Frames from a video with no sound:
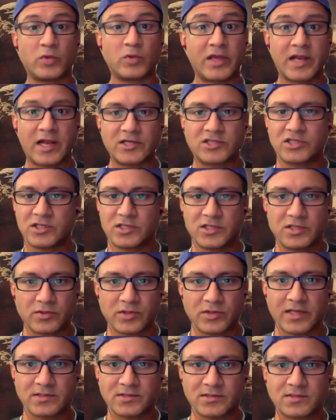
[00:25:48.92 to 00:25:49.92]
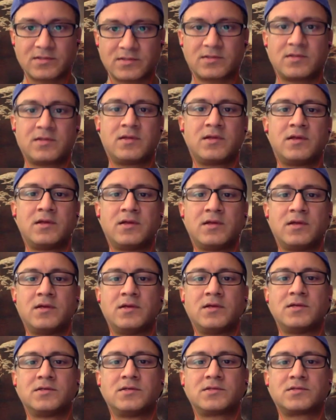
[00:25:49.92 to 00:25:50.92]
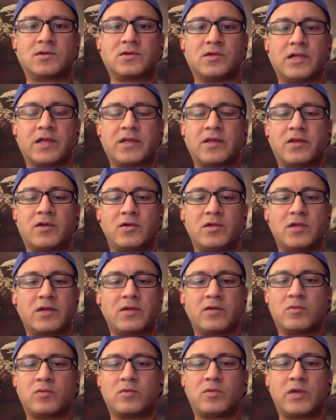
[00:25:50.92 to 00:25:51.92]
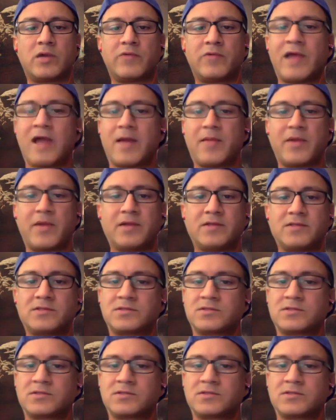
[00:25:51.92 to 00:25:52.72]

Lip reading: can actually do this? So like, you know, like whatever happened as